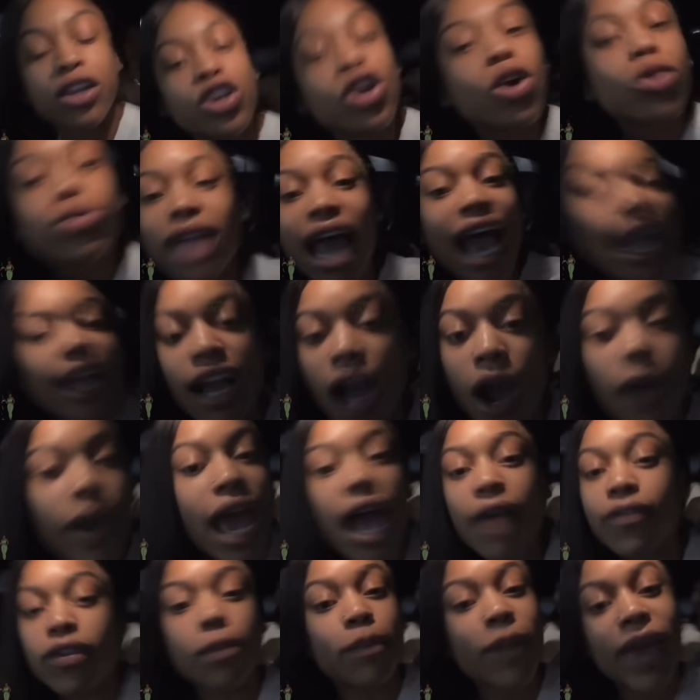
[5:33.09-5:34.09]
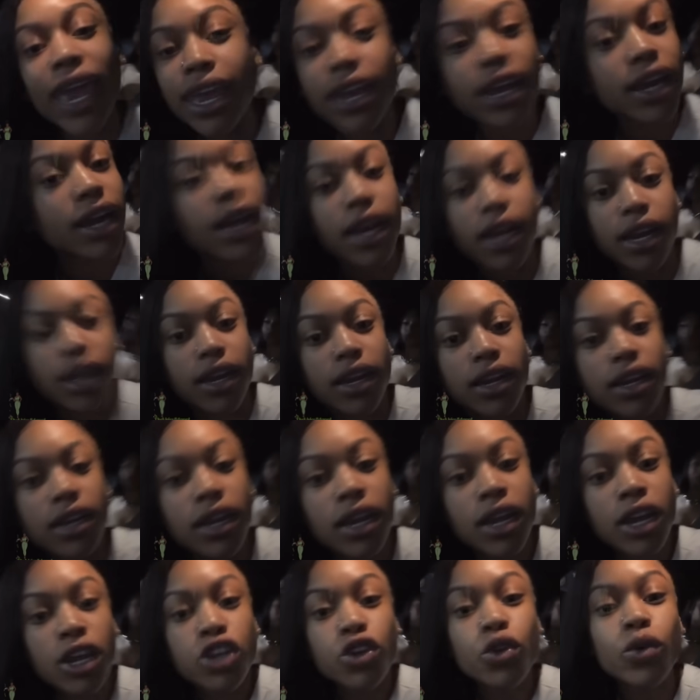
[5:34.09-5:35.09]
You not gonna ever be here.
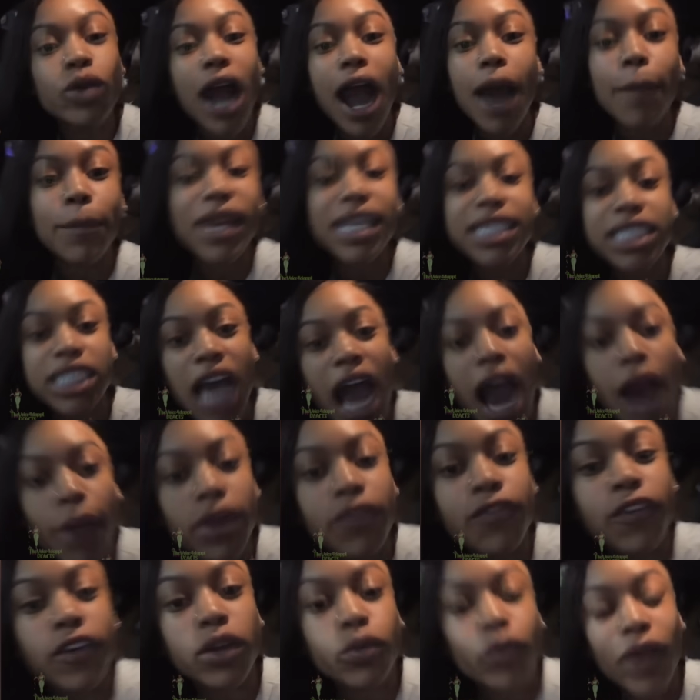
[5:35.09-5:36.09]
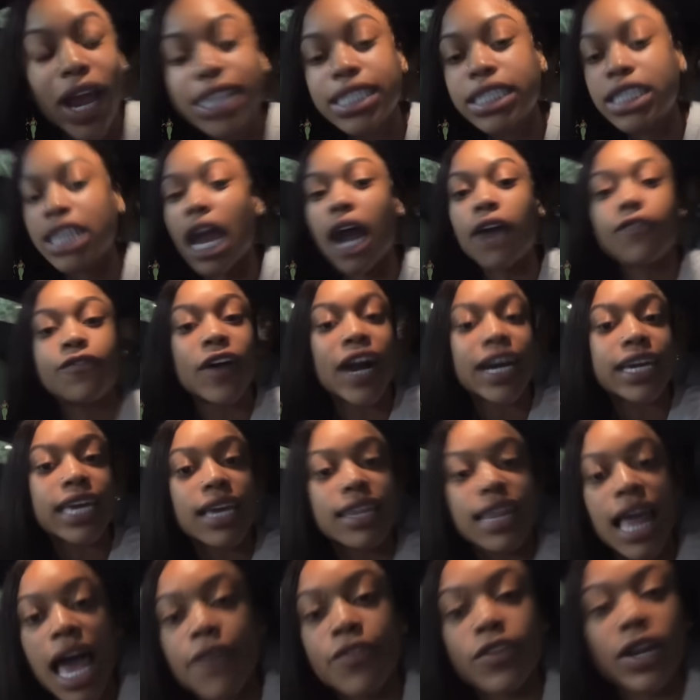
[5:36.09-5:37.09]
You gonna be sorry for the rest of your
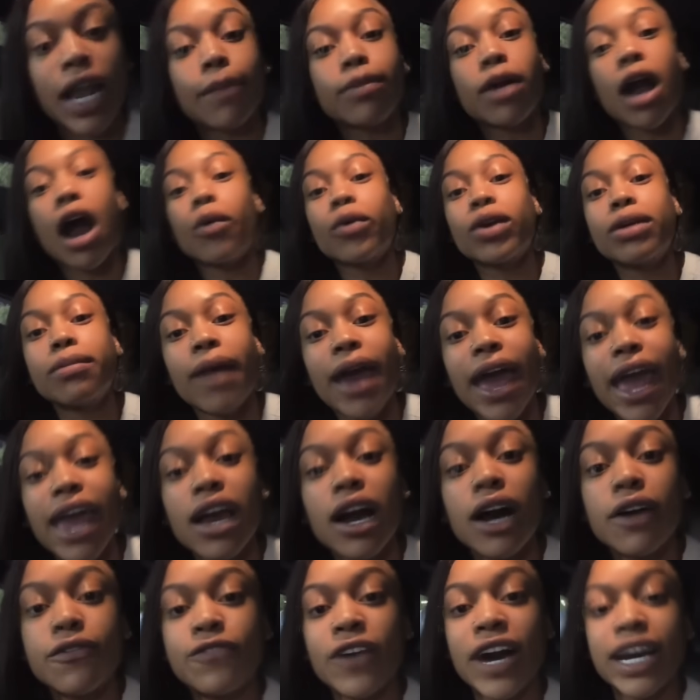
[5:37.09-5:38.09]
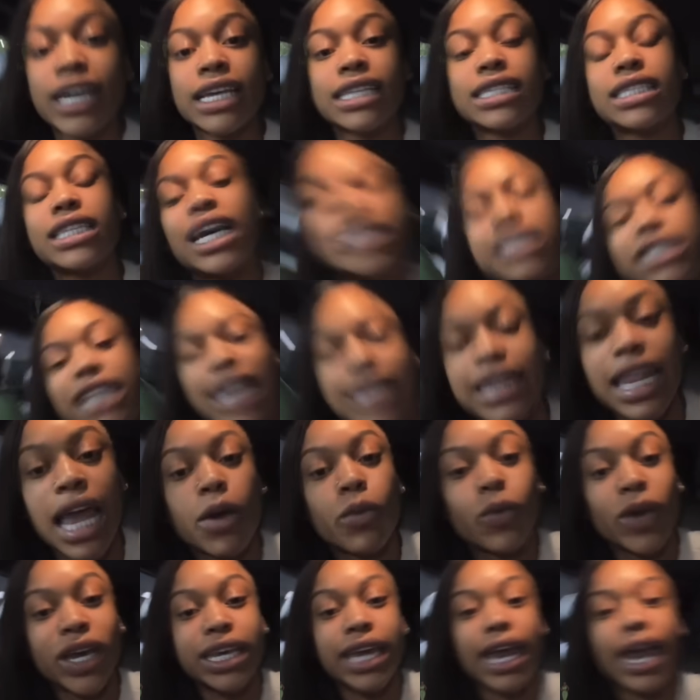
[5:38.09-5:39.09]
fucking life, and I'm gonna remain on fucking touch like
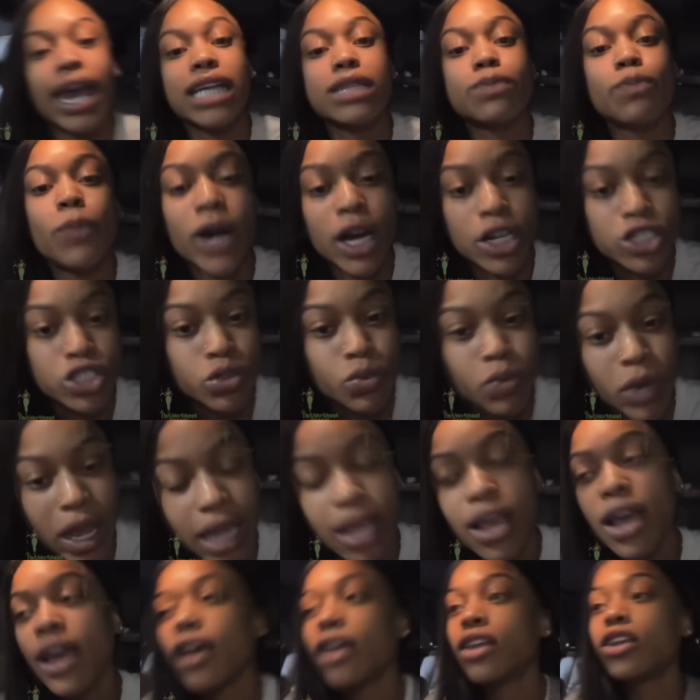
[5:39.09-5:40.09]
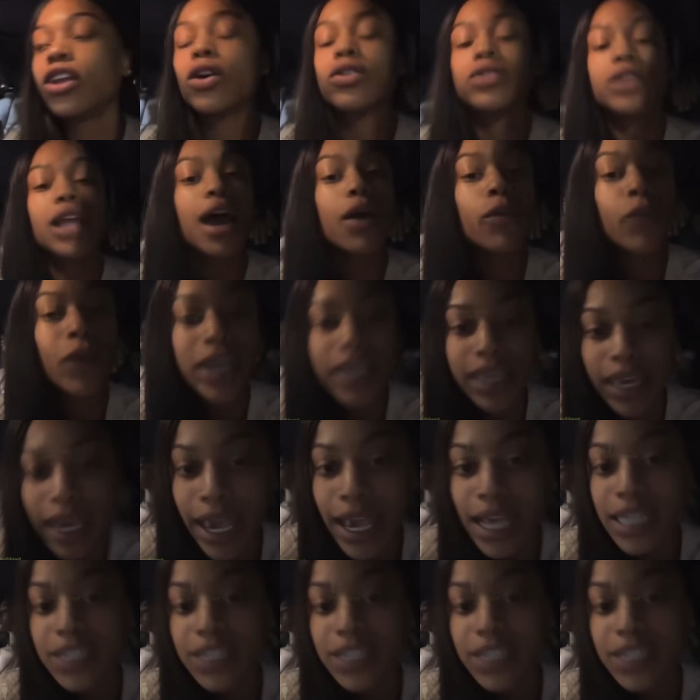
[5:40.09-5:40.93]
that weak punch you, dude, that weak